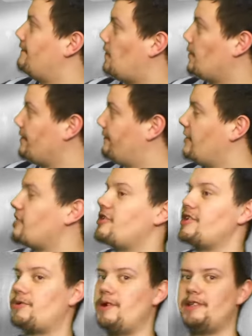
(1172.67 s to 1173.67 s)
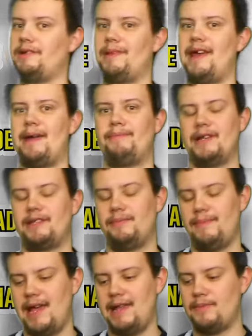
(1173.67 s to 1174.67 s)
for the freshly squeezed lemonade. But
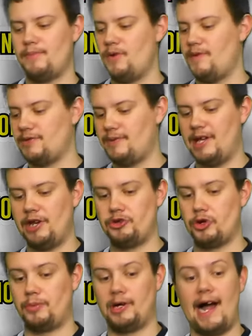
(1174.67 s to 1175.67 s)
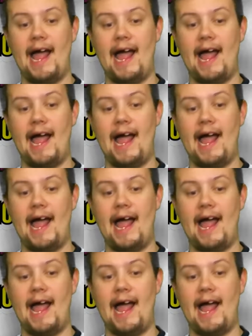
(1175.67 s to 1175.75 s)
to me, the movie is really enjoyable.